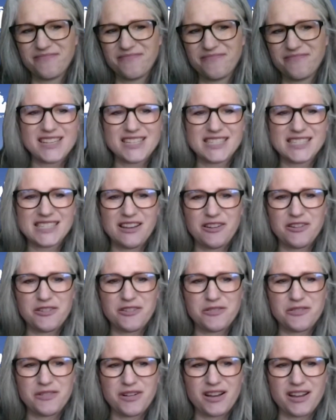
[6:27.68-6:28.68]

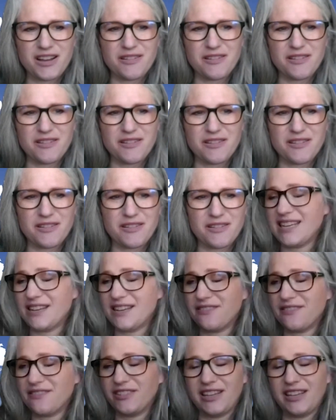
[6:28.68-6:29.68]
So it is
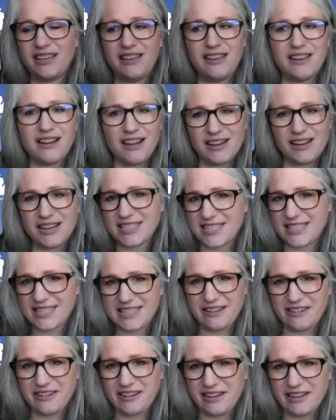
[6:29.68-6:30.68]
definitely not
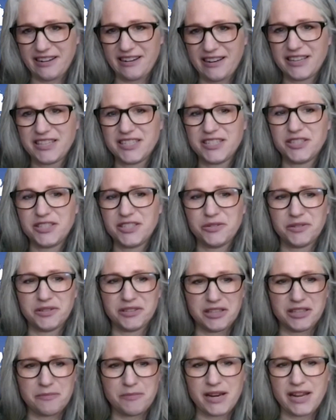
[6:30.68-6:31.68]
necessary to
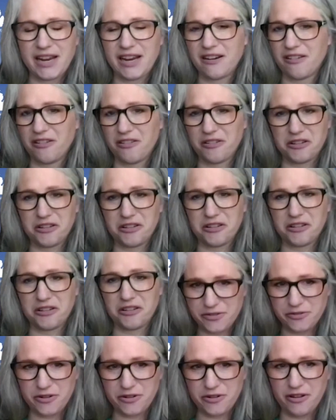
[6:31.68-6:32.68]
eliminate all
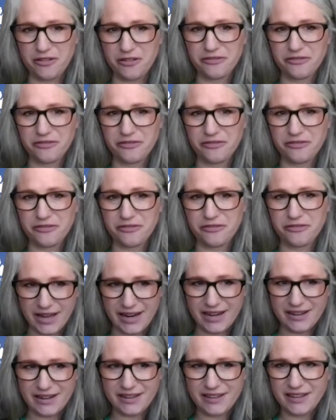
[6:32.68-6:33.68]
cholesterol from your
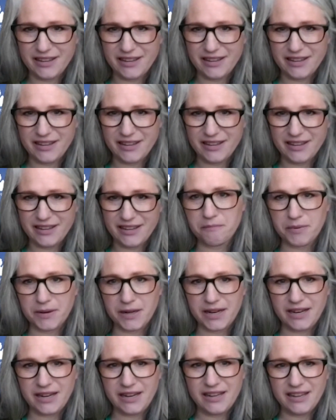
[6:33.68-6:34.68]
diet,
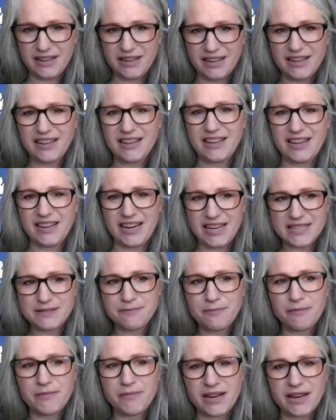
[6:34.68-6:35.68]
but it is
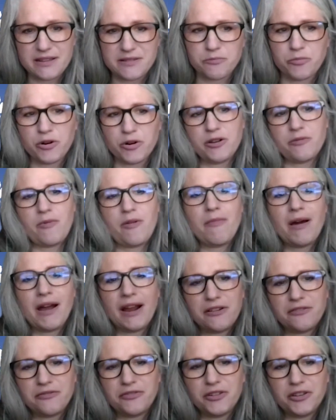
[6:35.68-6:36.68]
important to be
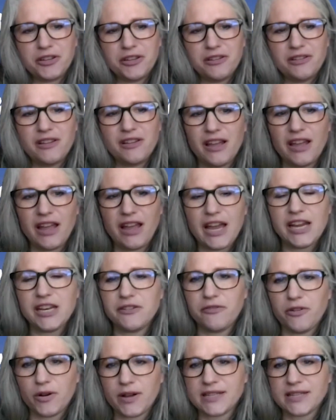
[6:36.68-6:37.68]
mindful and to
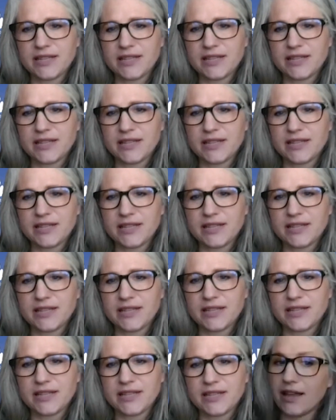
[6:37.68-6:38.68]
focus on healthy
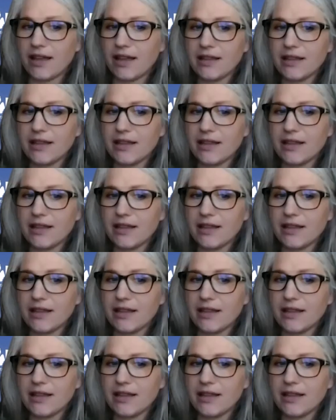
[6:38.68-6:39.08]
fats.